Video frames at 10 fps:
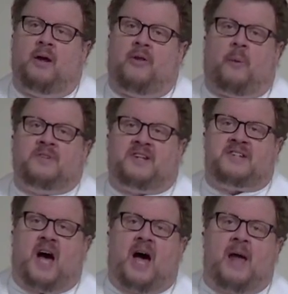There was a
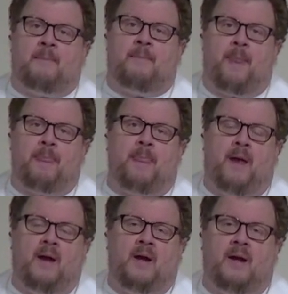time,
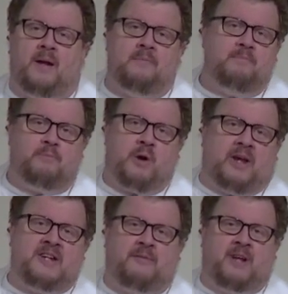
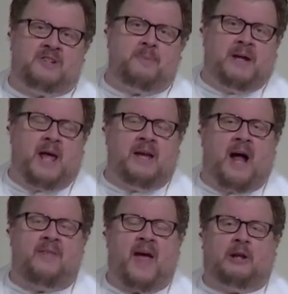relatively speaking,
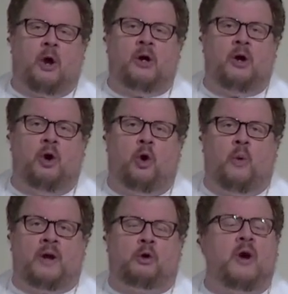not that long ago,
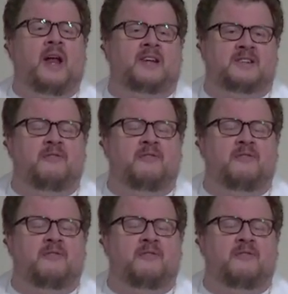when critics of